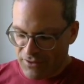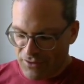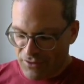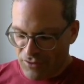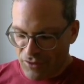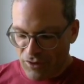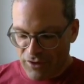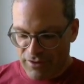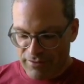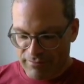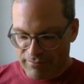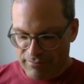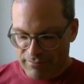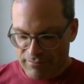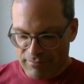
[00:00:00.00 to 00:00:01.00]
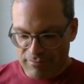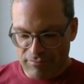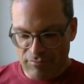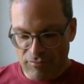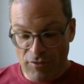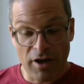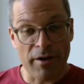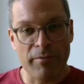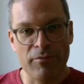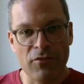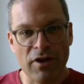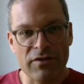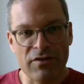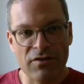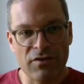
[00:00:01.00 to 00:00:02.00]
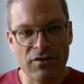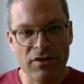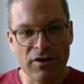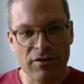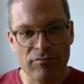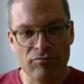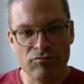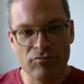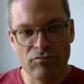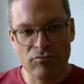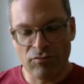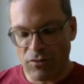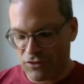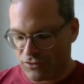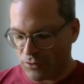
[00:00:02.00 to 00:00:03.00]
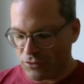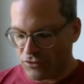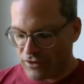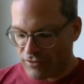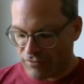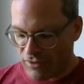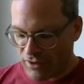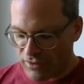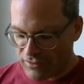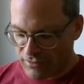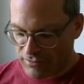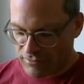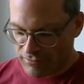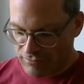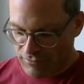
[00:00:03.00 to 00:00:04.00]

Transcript: Good. This is the associative loss.